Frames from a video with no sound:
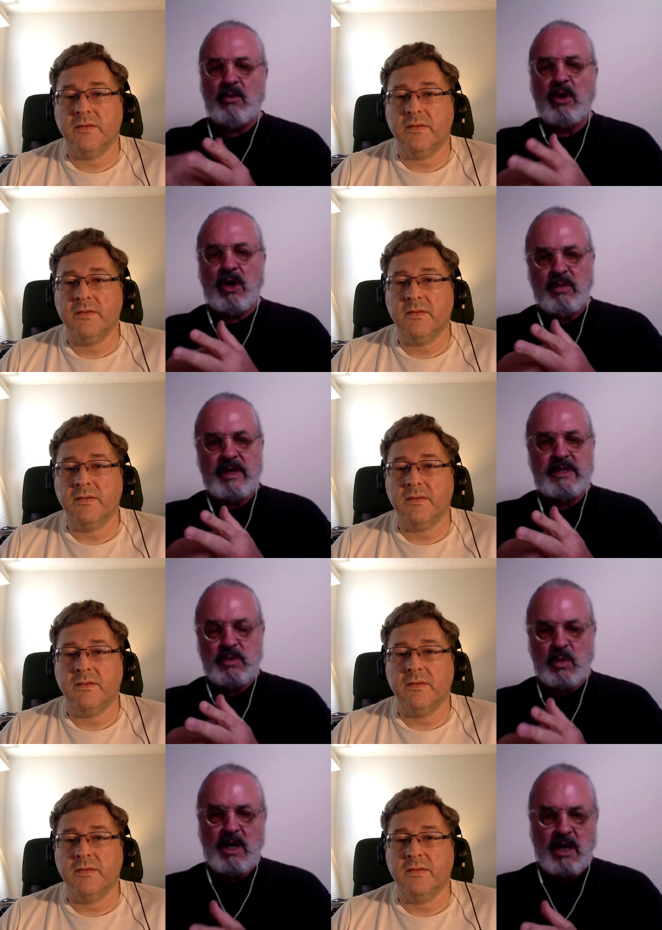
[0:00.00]
Speaker 1: it'll go
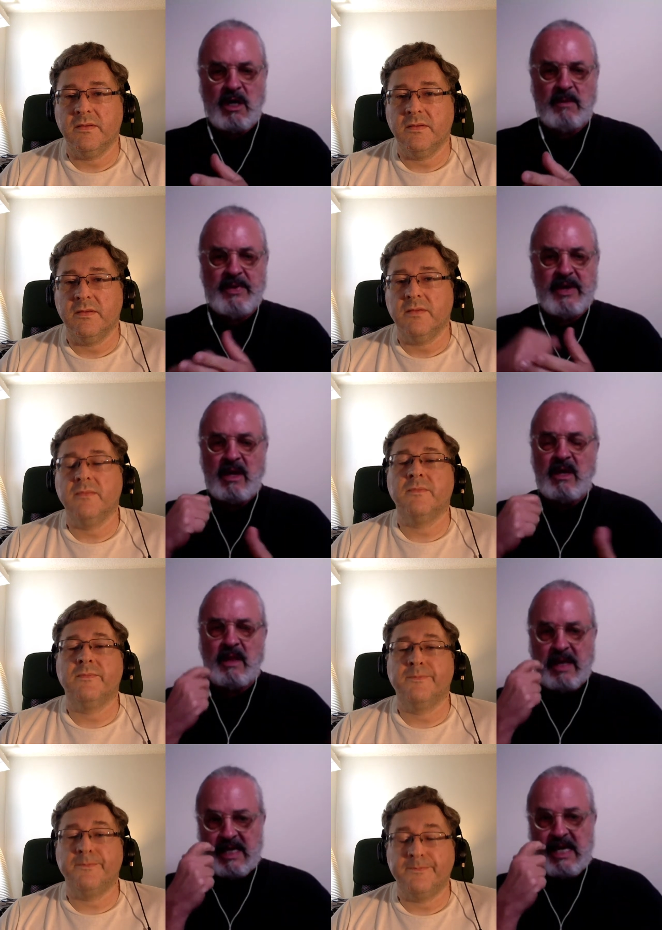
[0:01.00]
into a cup.
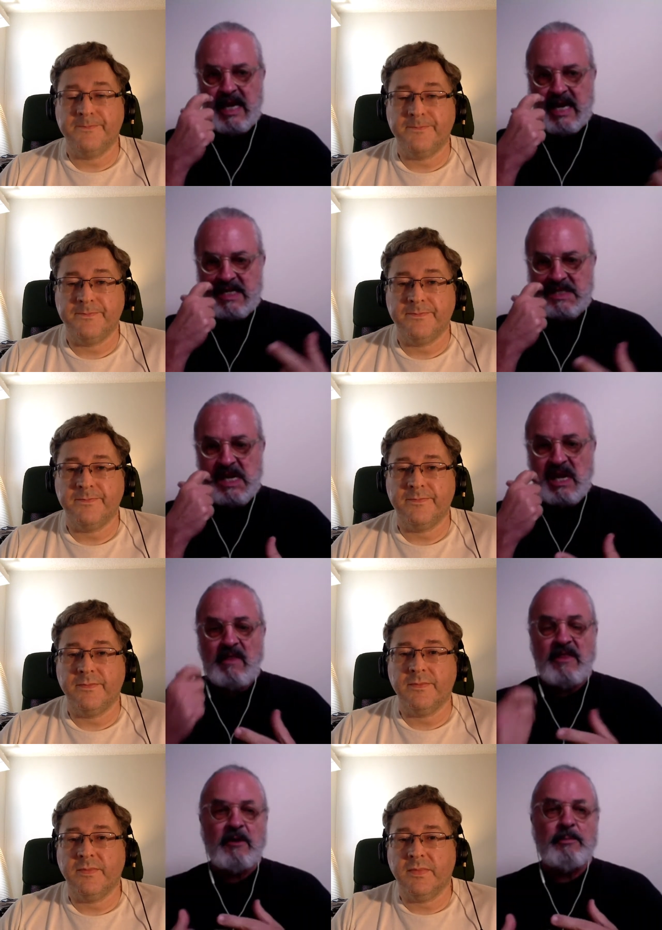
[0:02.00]
Mm. Like he has,
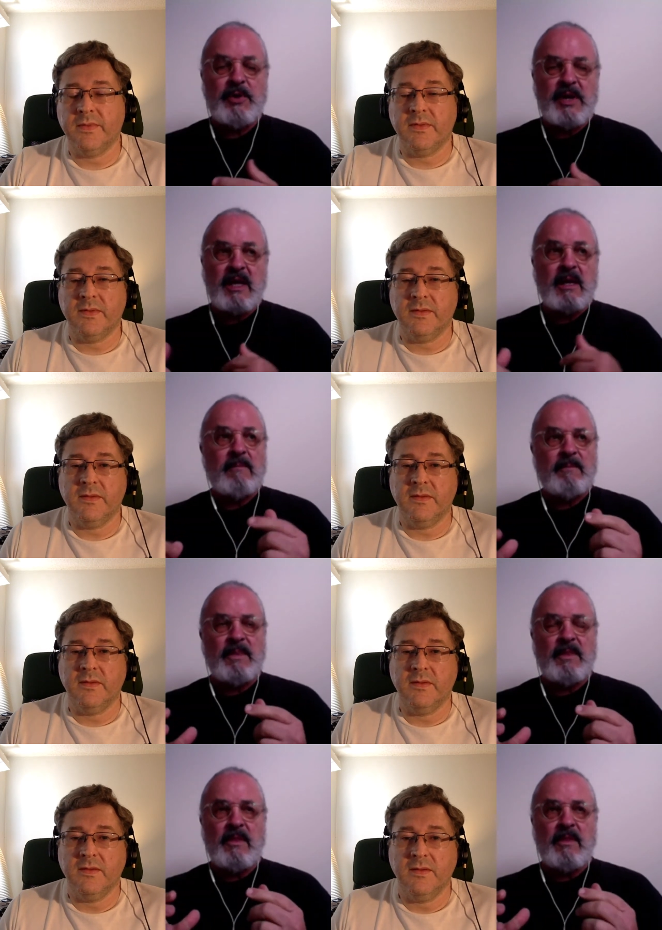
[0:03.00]
they're putting
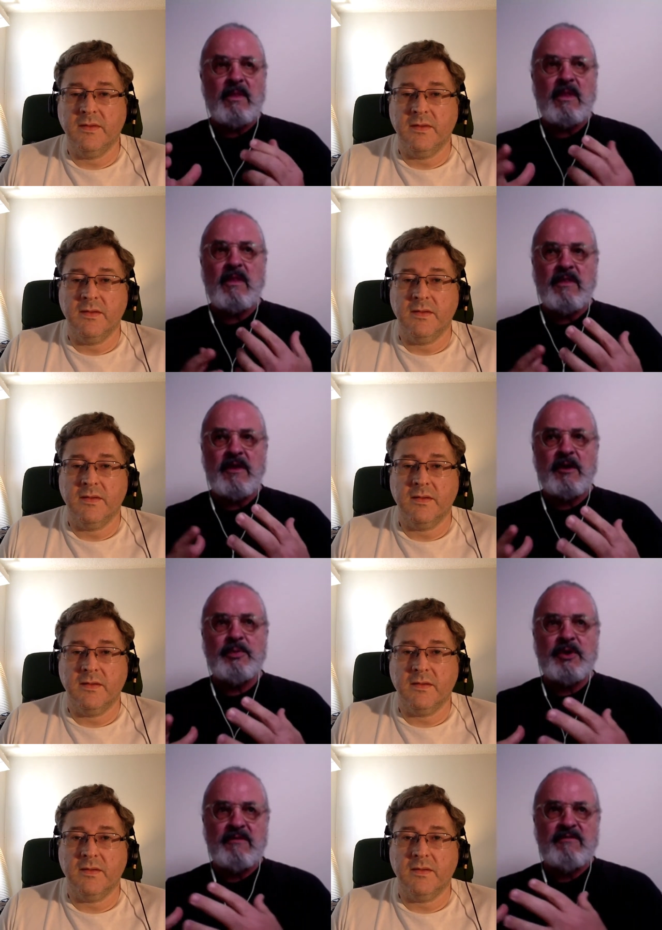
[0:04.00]
they're
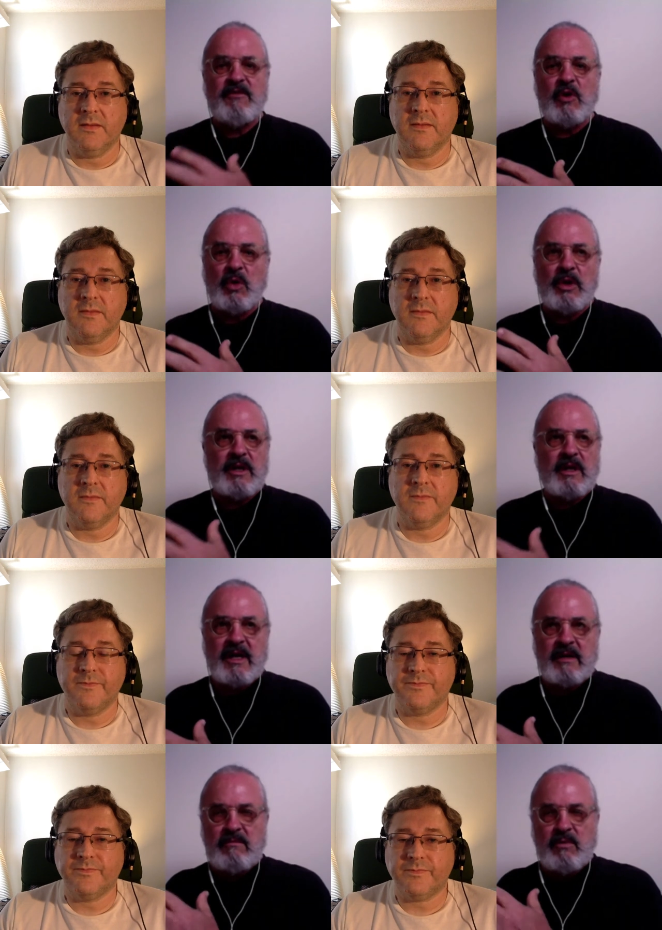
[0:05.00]
putting fuel in
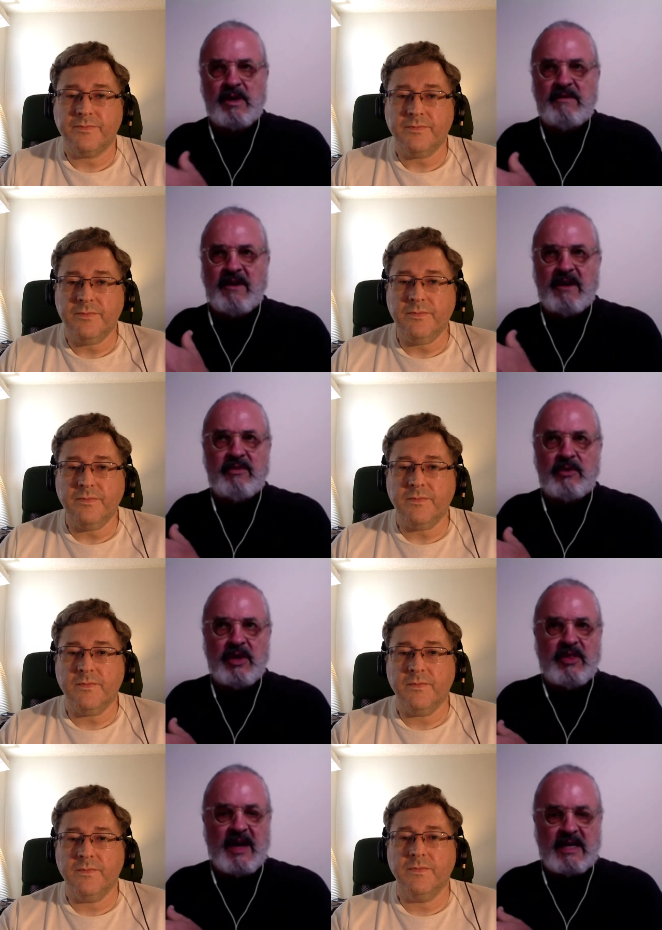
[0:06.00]
like 25
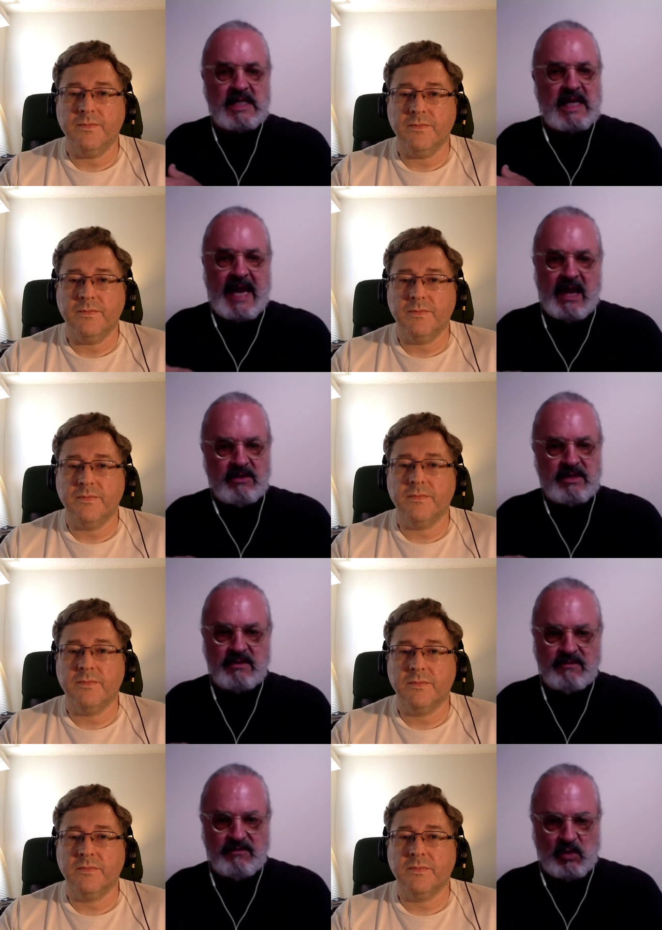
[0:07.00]
30,000
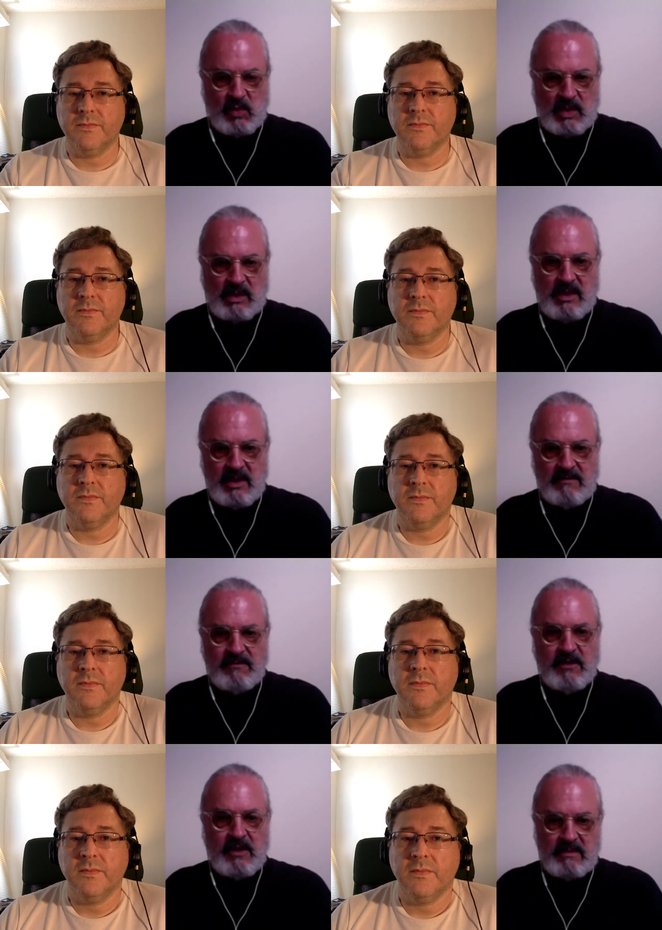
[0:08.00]
gallons of fuel
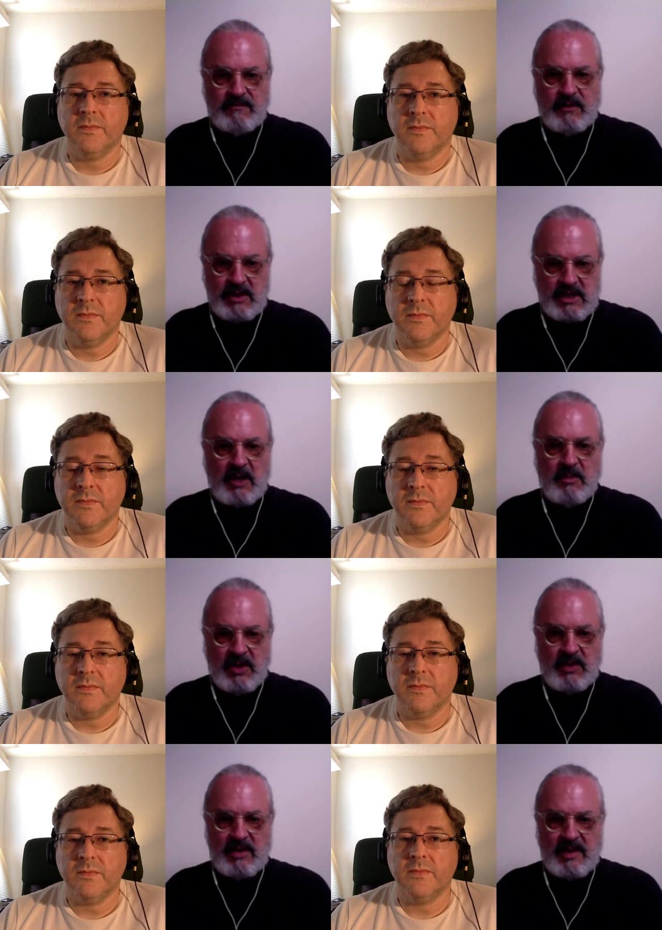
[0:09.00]
for the for the
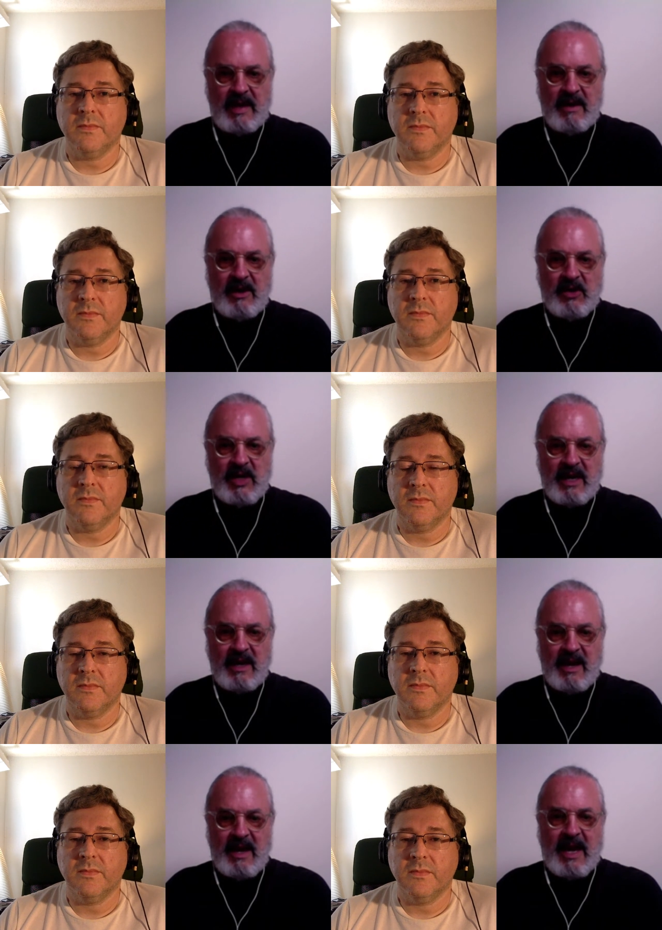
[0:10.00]
tugboat.
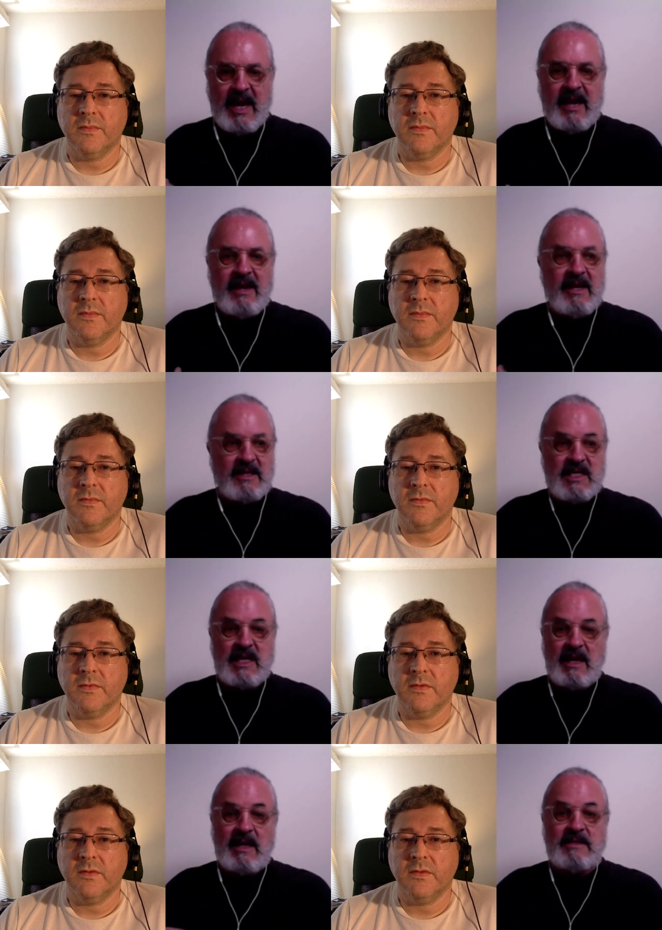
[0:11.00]
Okay? And it's
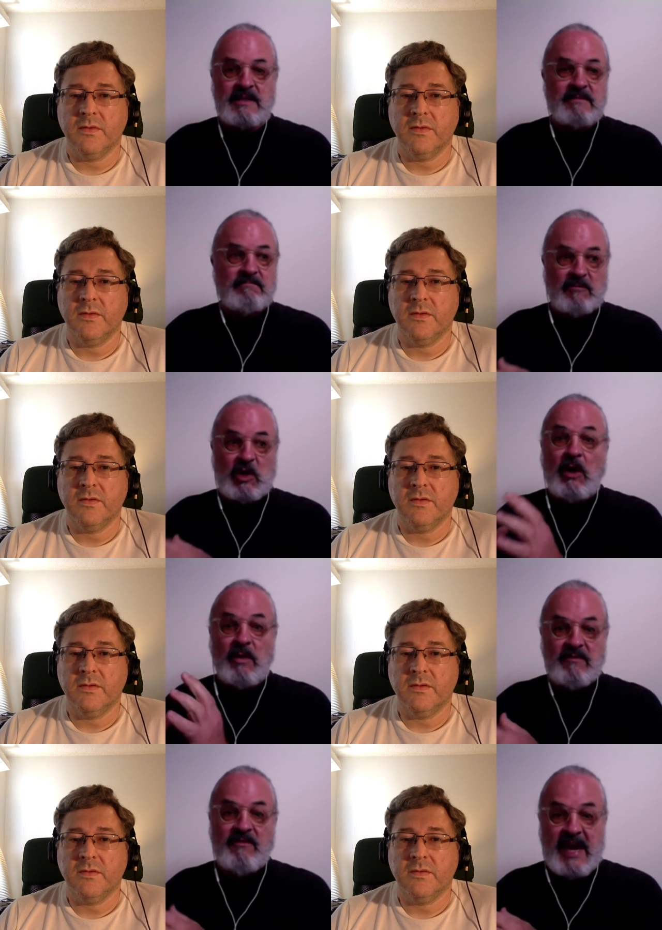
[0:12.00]
it's
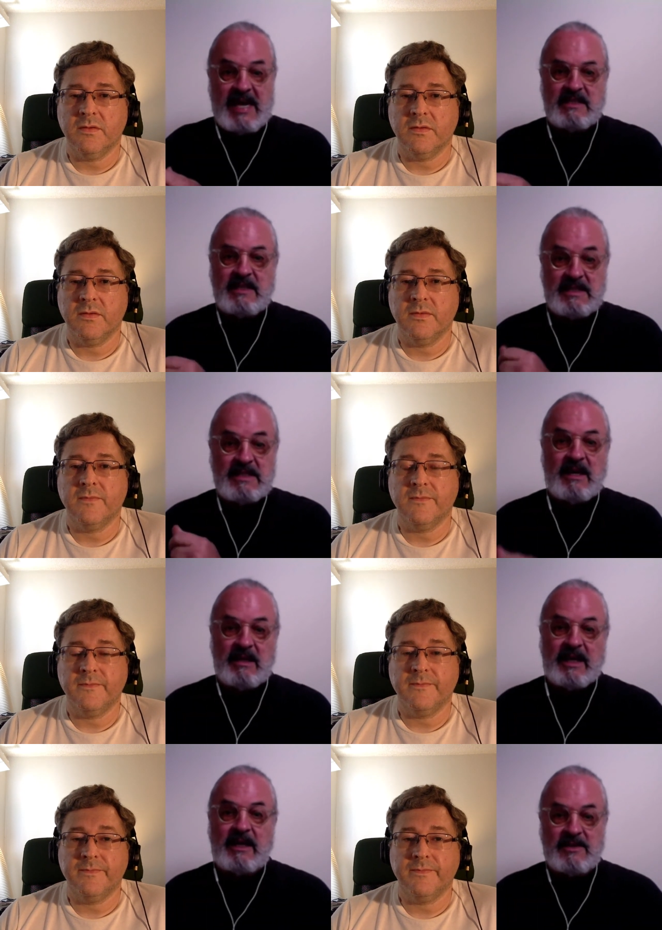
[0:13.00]
going fast. It's
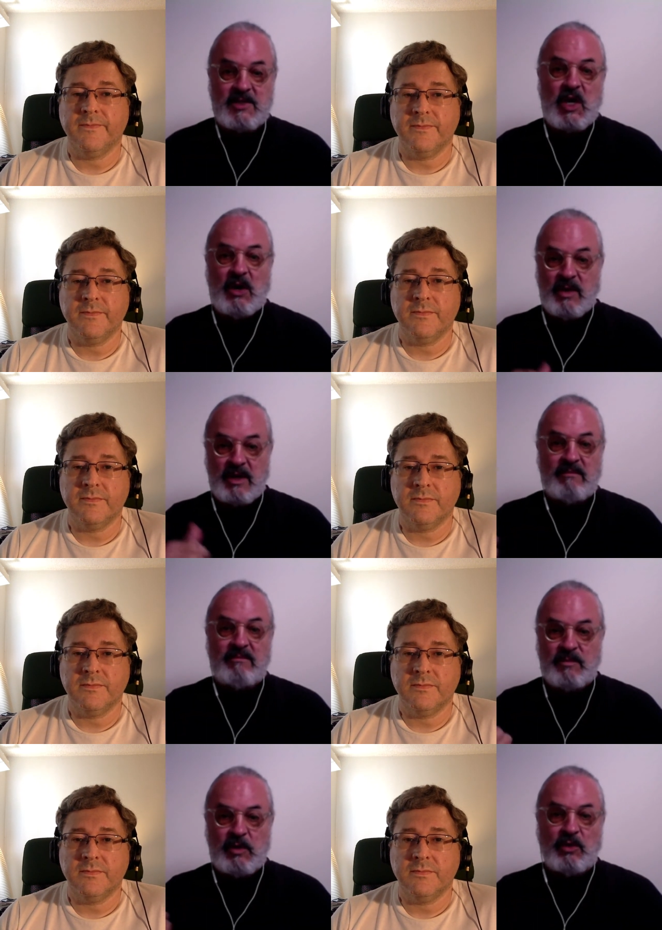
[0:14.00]
not like it's
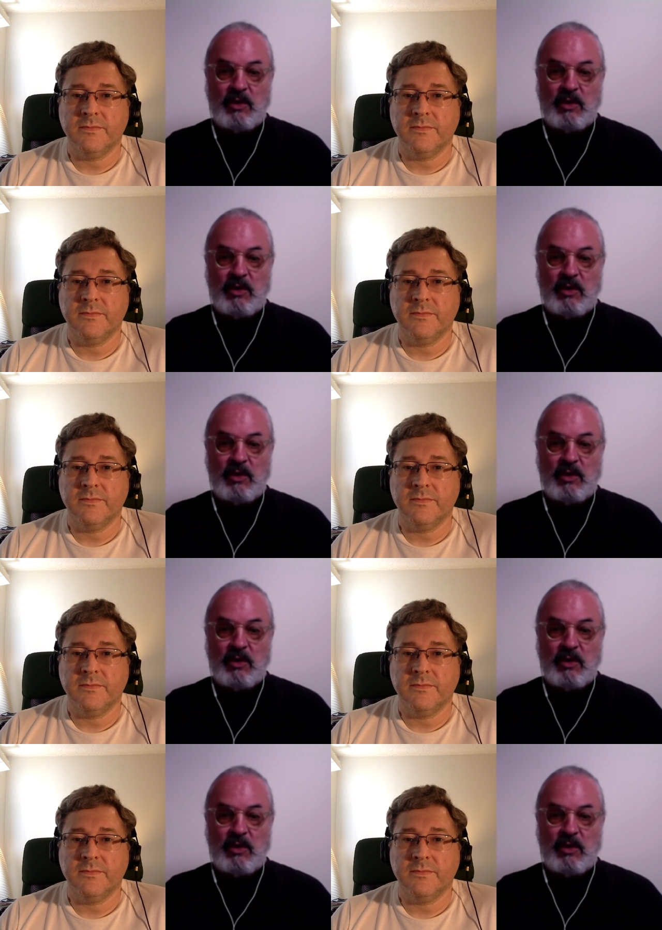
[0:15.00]
going your